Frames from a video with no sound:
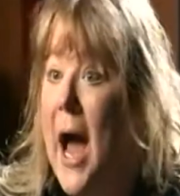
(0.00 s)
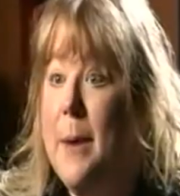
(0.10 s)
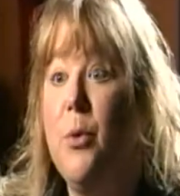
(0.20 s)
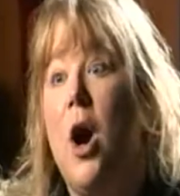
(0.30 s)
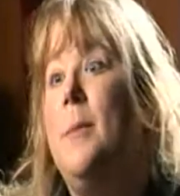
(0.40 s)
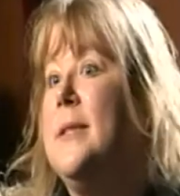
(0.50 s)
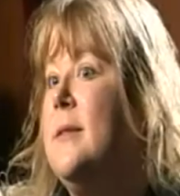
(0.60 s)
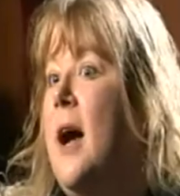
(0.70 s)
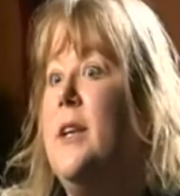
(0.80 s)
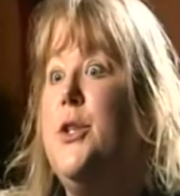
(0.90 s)
promise
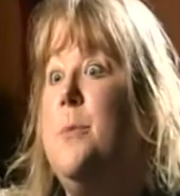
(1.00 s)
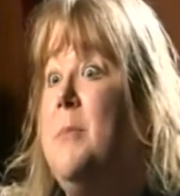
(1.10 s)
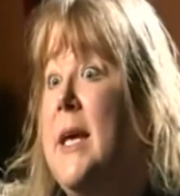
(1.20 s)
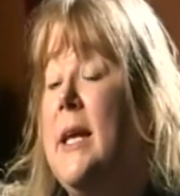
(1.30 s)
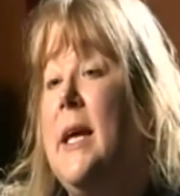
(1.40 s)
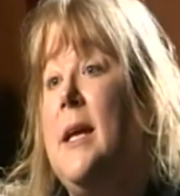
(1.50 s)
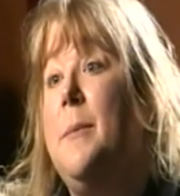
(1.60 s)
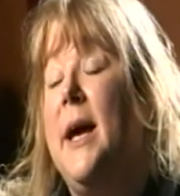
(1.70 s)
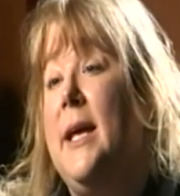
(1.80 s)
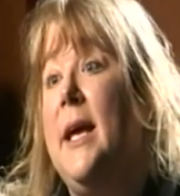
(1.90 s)
not to meet
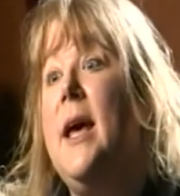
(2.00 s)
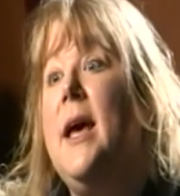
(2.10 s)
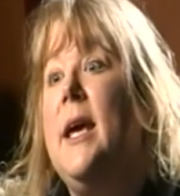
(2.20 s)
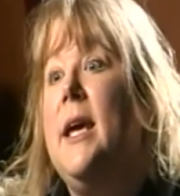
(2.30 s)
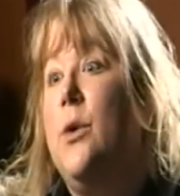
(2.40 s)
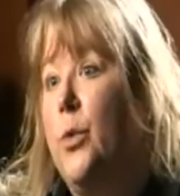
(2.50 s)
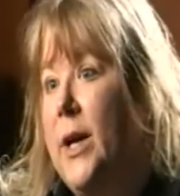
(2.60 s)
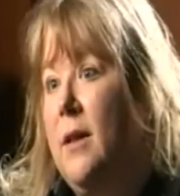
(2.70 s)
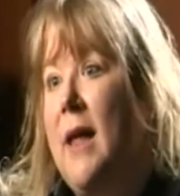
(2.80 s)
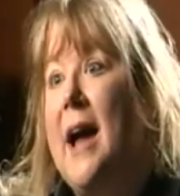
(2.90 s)
anybody in
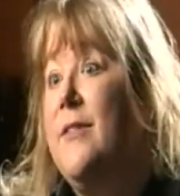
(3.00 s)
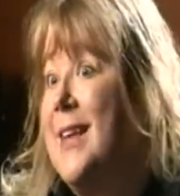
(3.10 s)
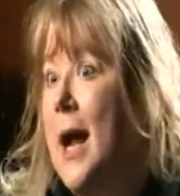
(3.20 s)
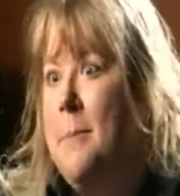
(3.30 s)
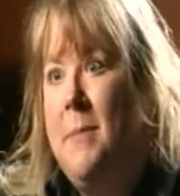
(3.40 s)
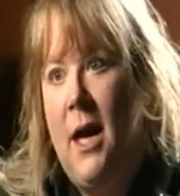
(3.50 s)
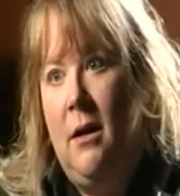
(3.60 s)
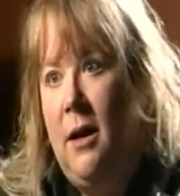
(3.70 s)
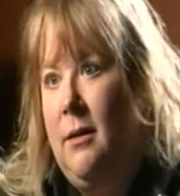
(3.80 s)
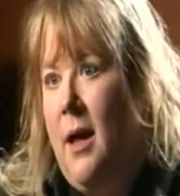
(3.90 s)
real life that I met
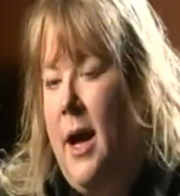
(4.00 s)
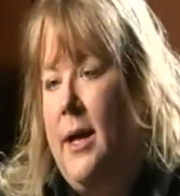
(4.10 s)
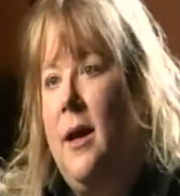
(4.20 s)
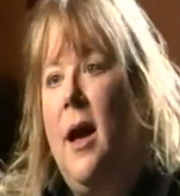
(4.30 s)
online.